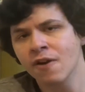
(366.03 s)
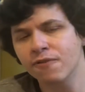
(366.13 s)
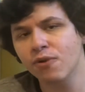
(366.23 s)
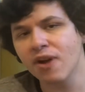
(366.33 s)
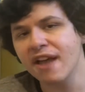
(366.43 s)

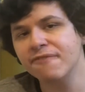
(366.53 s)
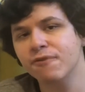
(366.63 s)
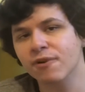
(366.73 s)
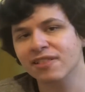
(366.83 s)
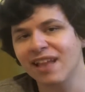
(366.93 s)
For a
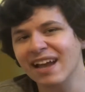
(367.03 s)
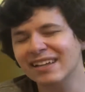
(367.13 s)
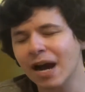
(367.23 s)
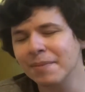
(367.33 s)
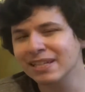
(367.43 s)
fourth line
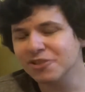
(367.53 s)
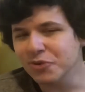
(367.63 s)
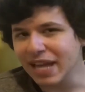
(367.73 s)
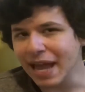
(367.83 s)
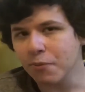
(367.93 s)
coming to
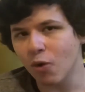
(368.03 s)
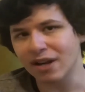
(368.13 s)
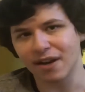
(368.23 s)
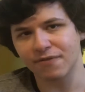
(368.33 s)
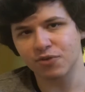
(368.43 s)
game
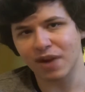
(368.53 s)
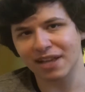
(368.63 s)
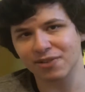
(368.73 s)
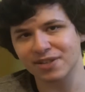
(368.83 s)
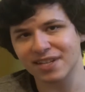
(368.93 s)
1 of the
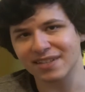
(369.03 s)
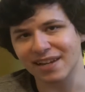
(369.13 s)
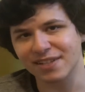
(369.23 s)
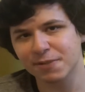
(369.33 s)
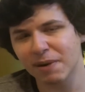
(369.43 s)
regular season,
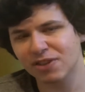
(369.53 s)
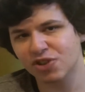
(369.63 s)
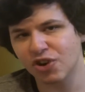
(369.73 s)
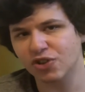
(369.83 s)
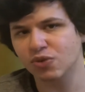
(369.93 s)
I suspect the
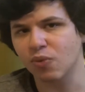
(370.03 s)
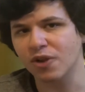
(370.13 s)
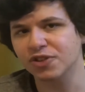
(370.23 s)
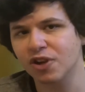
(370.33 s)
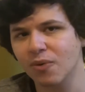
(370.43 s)
Sharks will
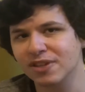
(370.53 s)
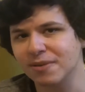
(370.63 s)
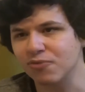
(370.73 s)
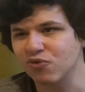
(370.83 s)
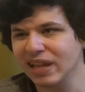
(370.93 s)
want to go with
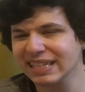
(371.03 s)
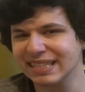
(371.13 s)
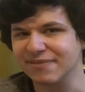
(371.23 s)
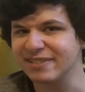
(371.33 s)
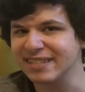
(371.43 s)
some
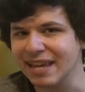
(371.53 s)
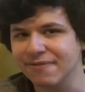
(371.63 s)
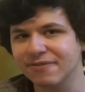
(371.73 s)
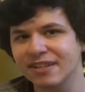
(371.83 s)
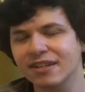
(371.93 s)
relative
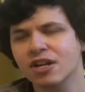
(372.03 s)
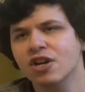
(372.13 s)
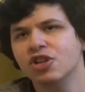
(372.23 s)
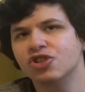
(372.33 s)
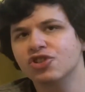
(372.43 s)
safety,
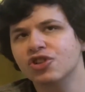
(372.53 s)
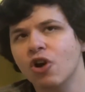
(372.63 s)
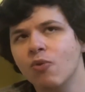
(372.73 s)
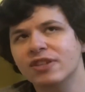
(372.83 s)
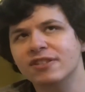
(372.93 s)
just to
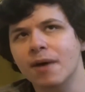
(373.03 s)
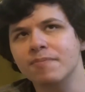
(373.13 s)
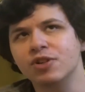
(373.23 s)
go with some,